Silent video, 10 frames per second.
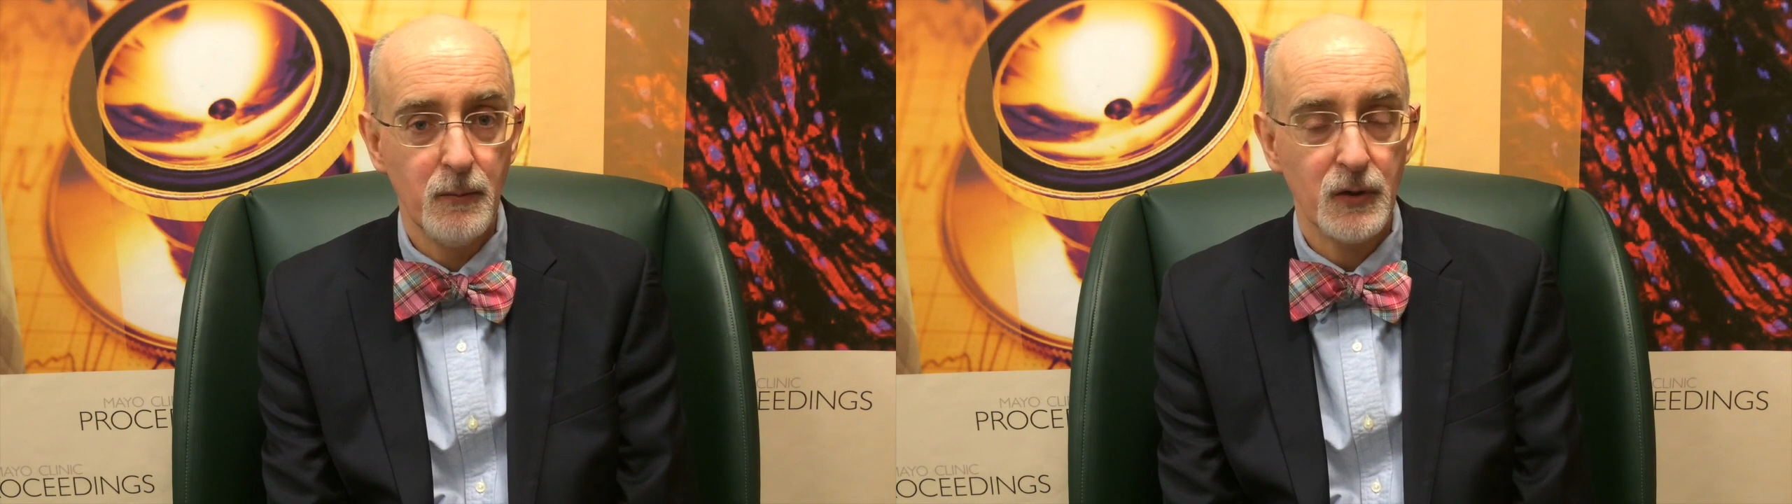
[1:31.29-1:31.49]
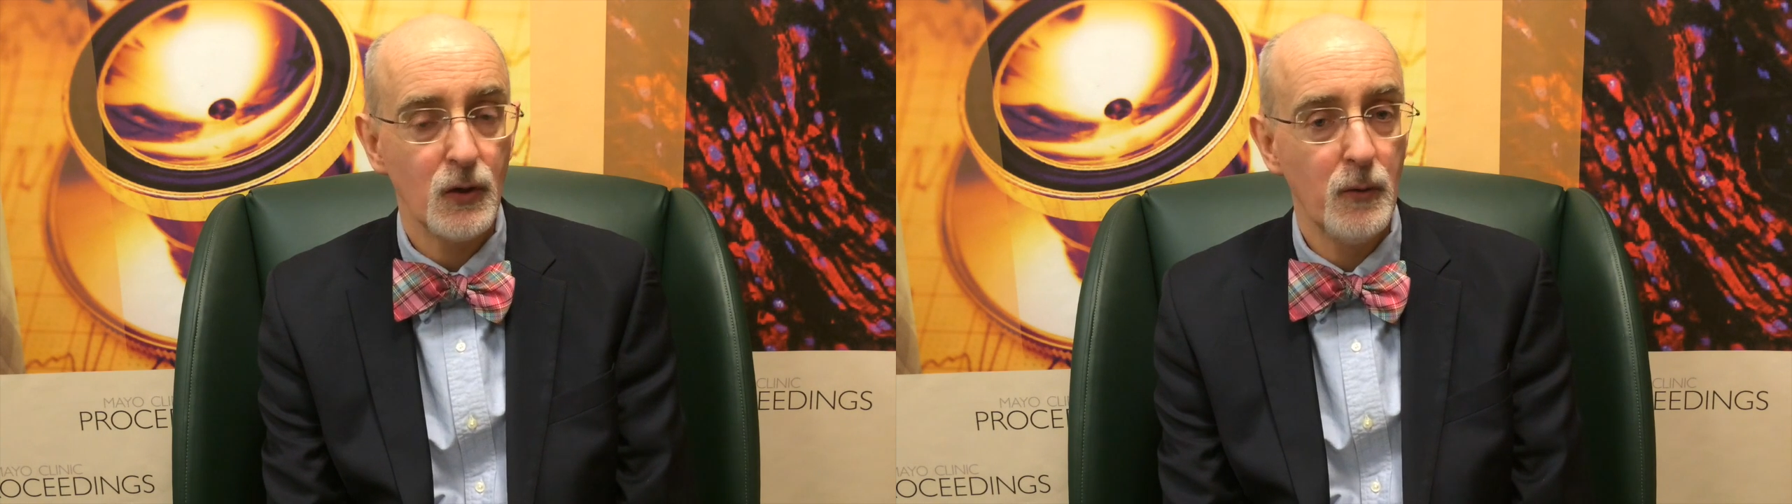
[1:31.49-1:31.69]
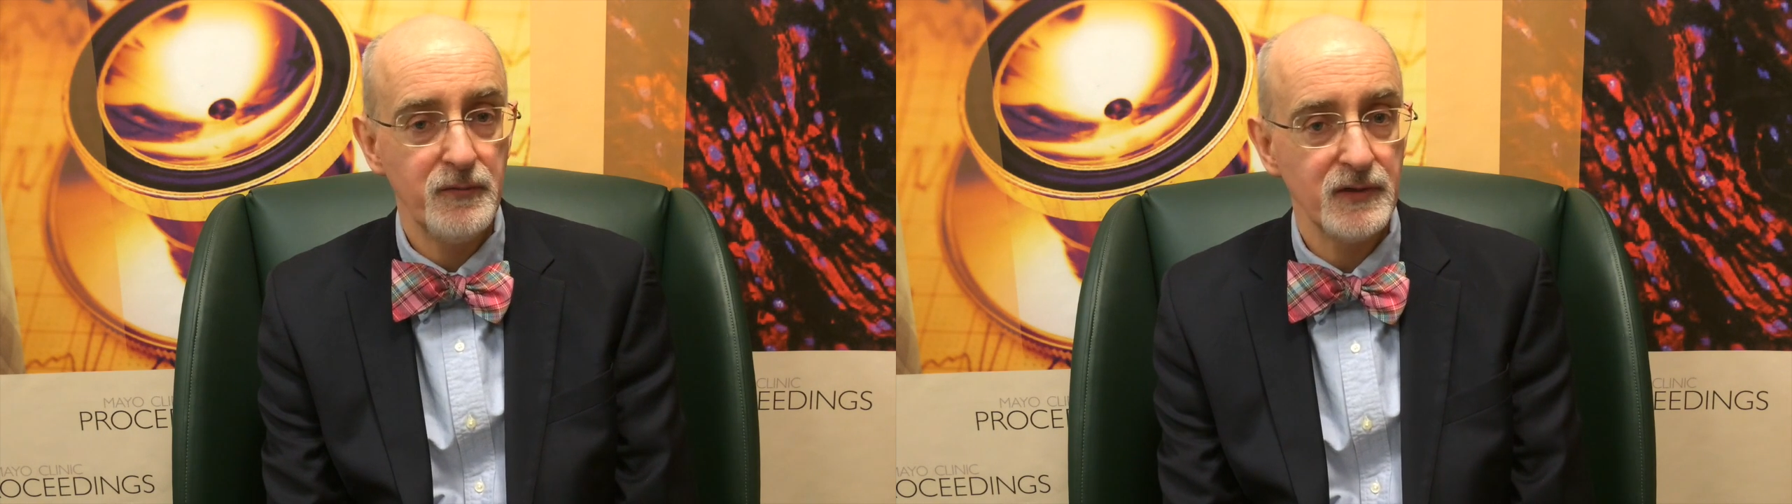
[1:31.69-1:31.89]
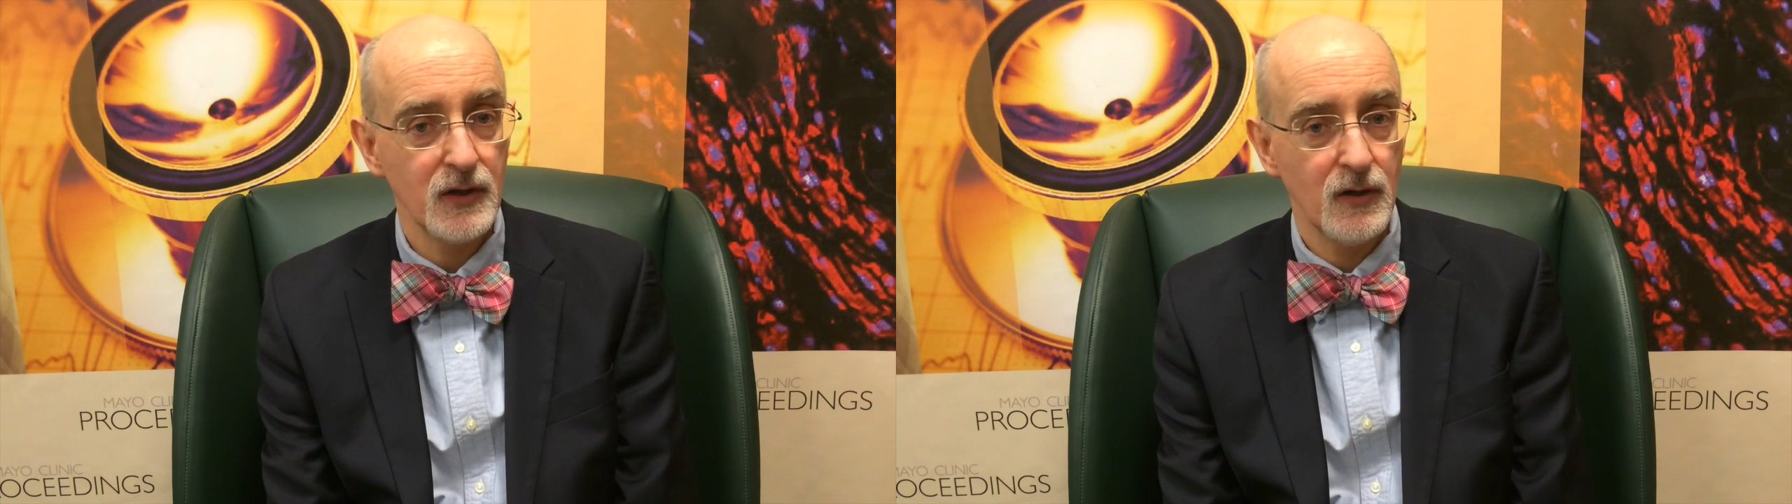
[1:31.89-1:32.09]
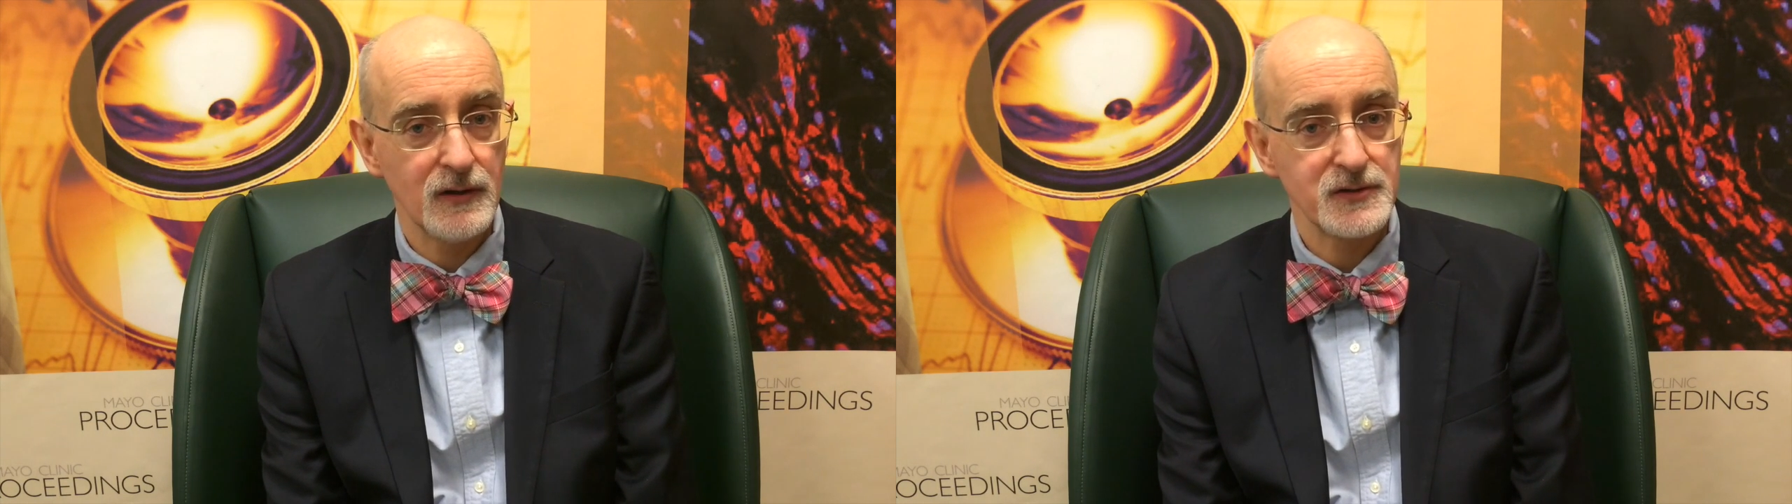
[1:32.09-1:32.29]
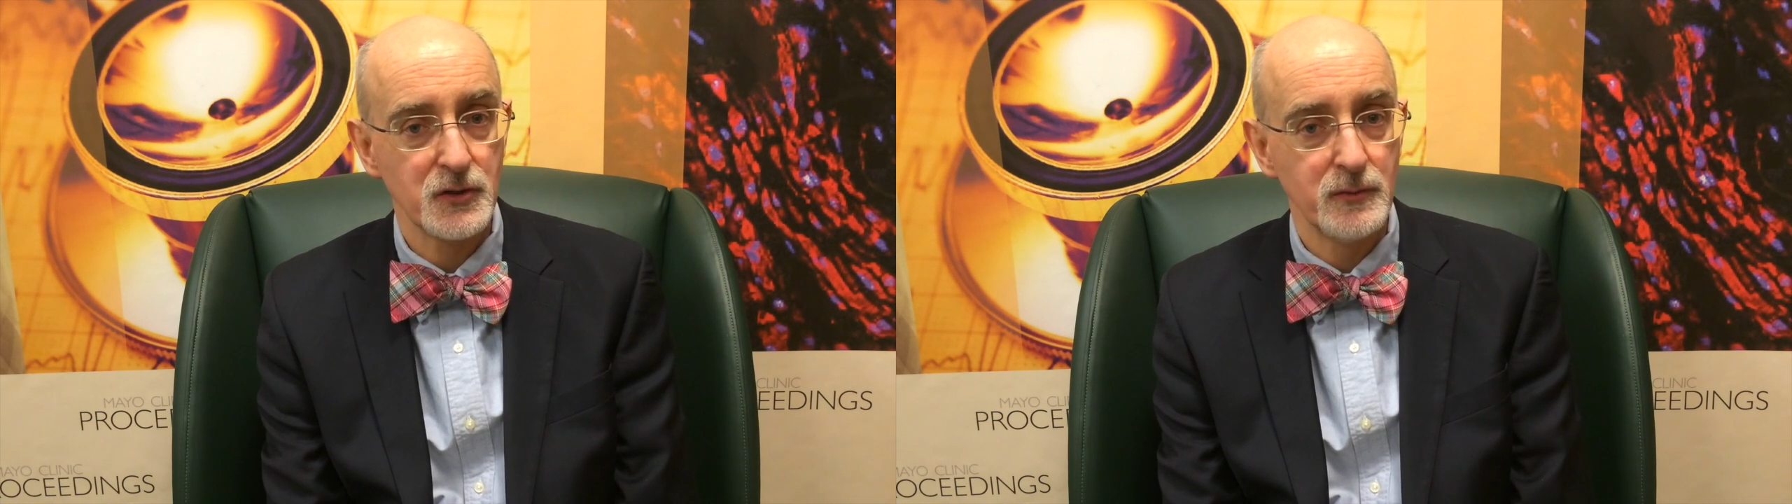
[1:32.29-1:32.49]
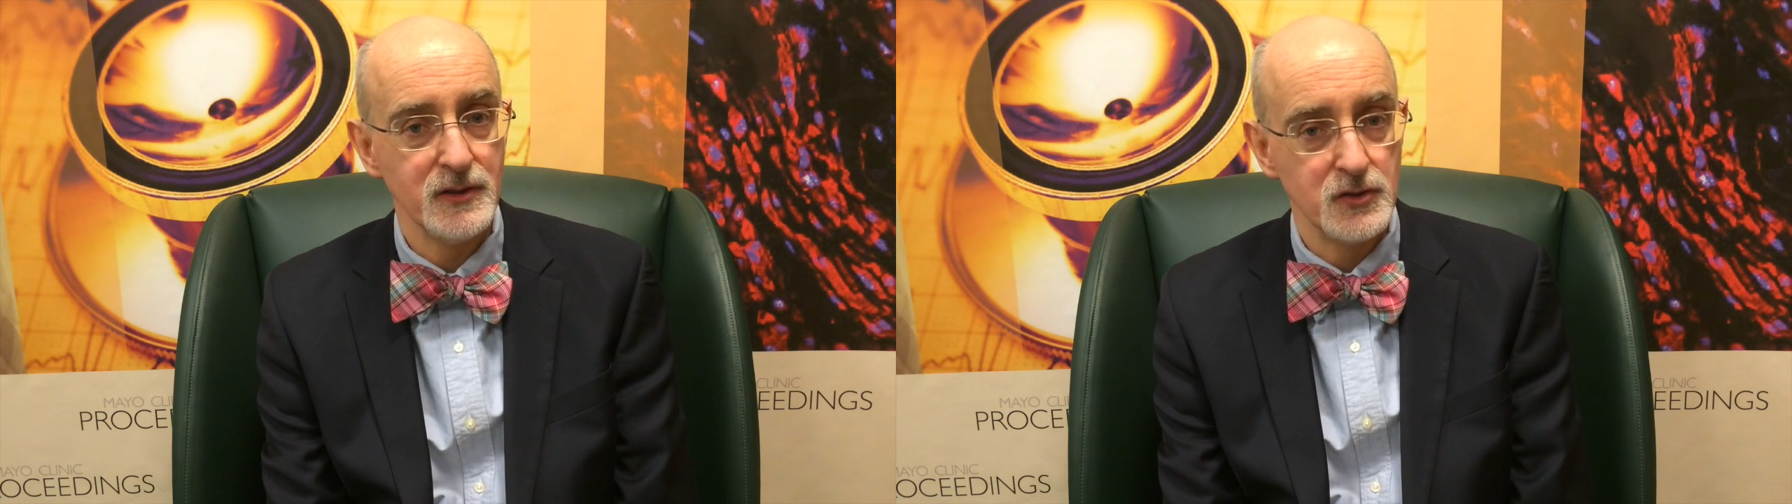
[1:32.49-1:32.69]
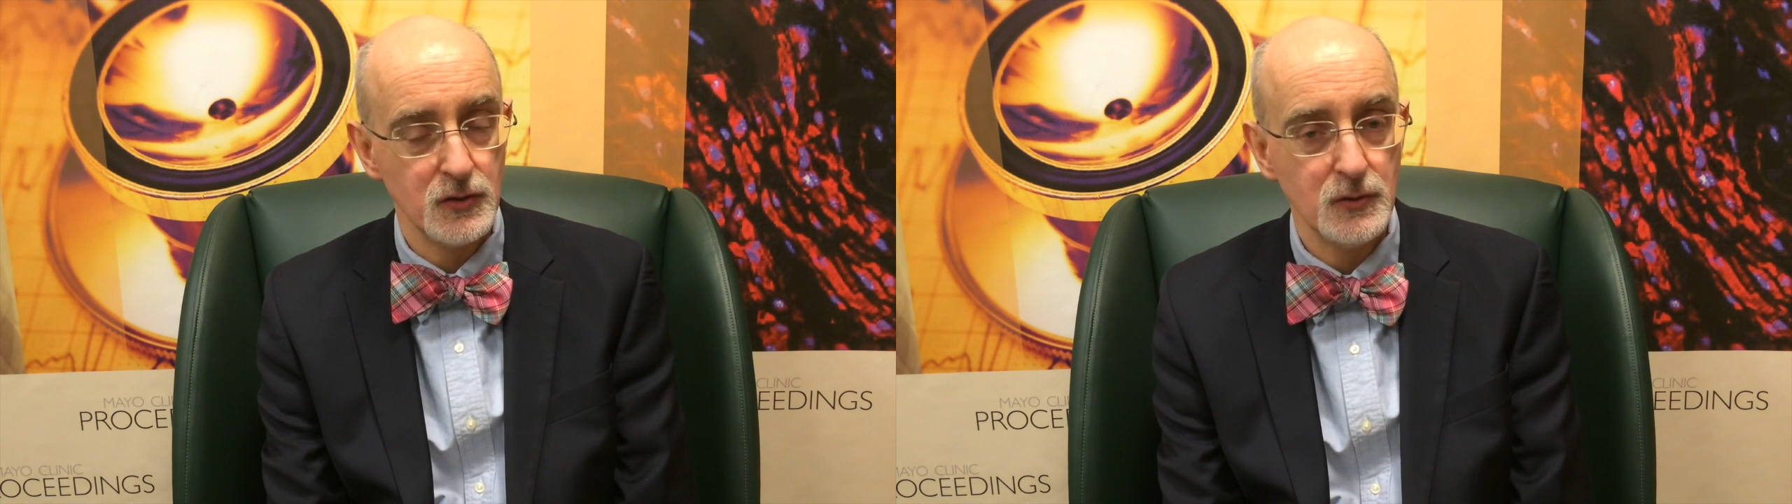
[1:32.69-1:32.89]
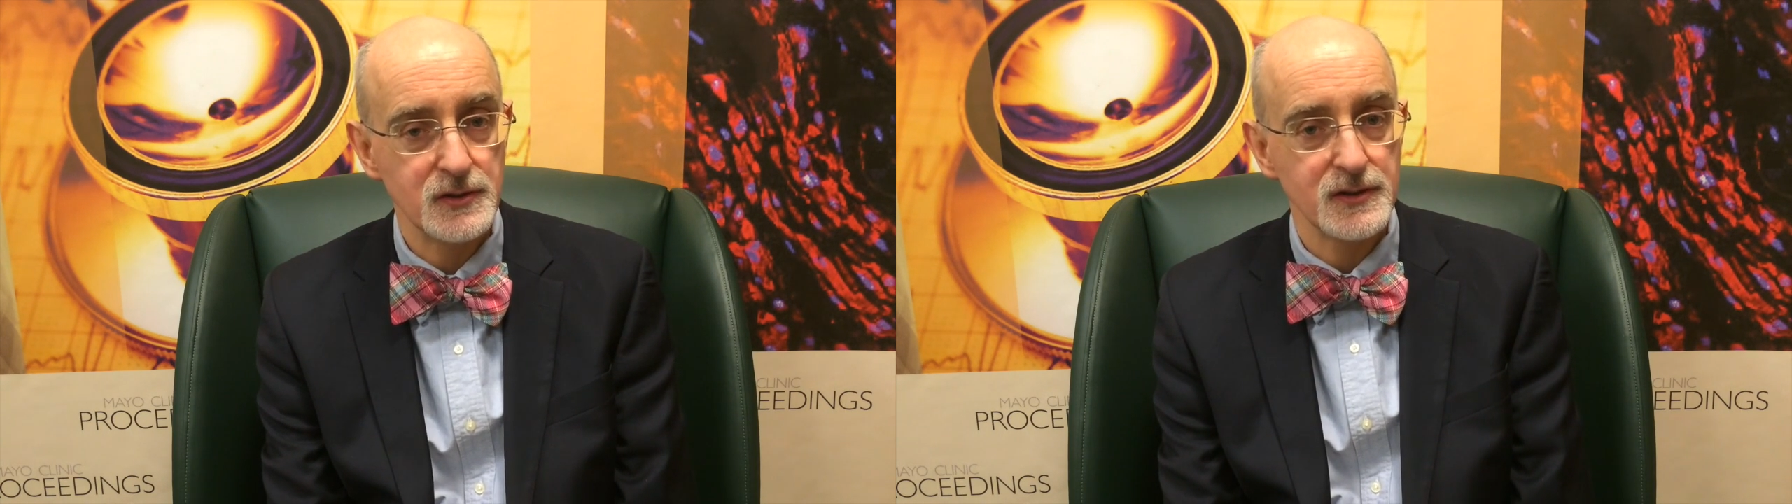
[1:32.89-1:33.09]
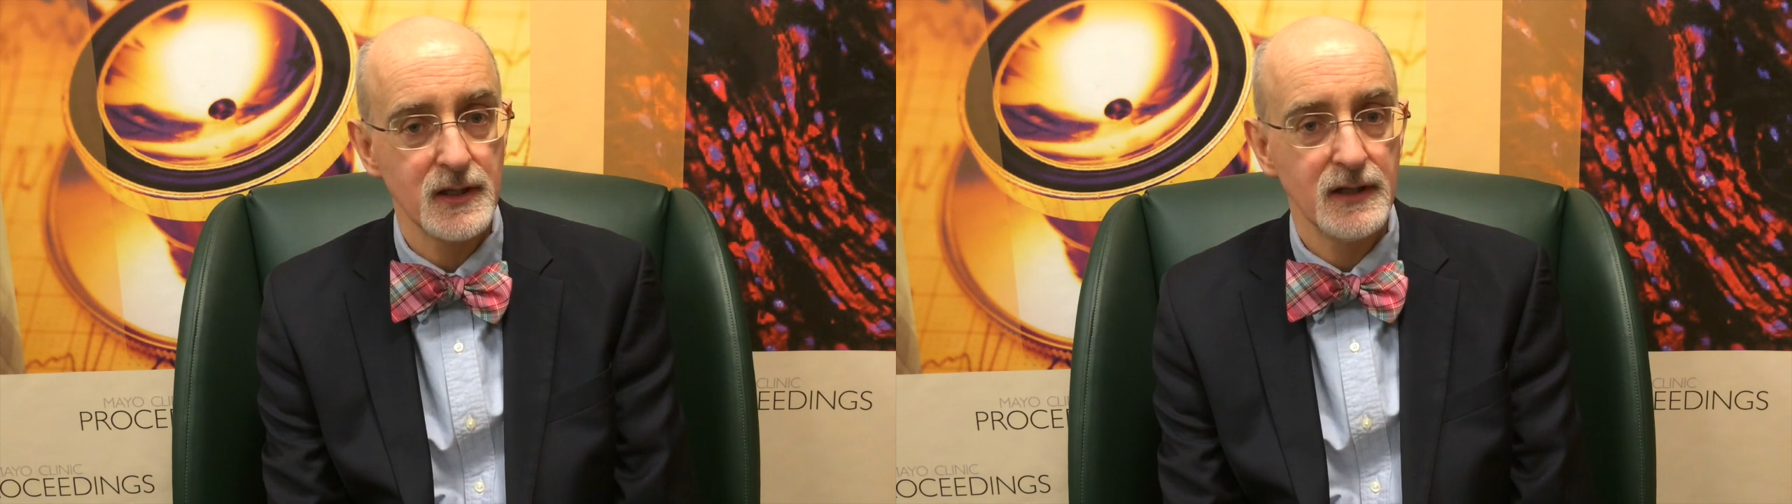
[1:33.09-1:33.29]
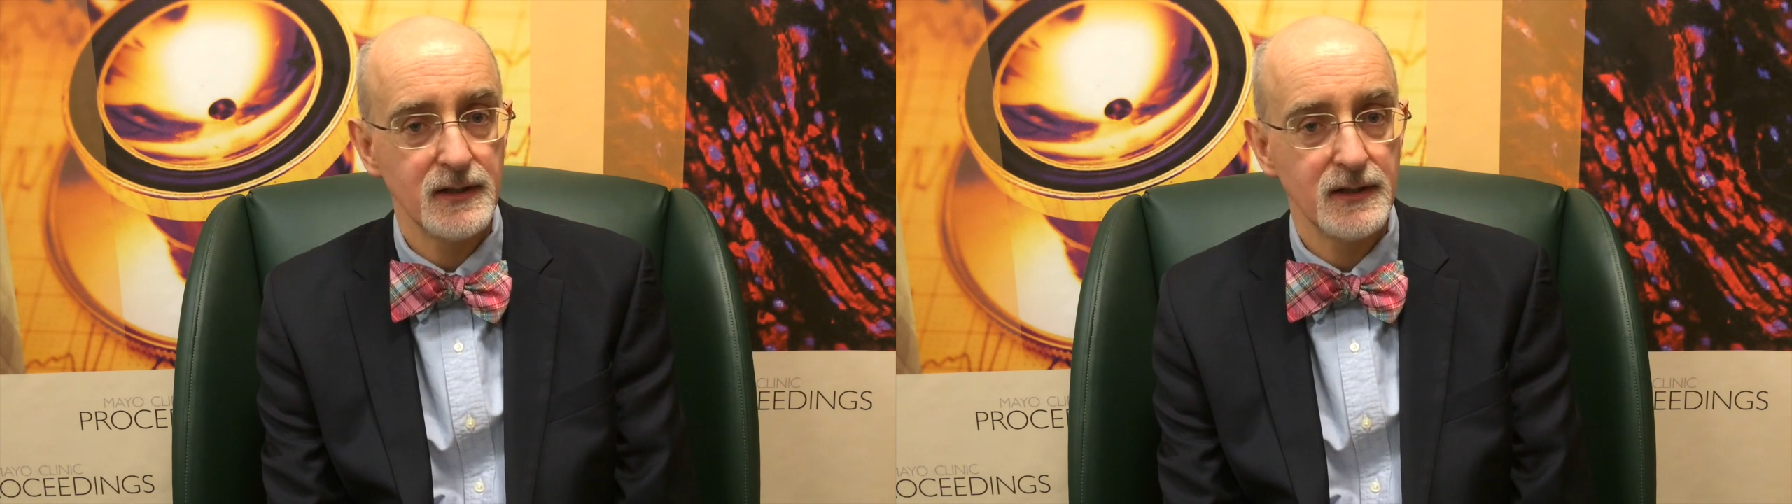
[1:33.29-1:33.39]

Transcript: but hopefully also reduce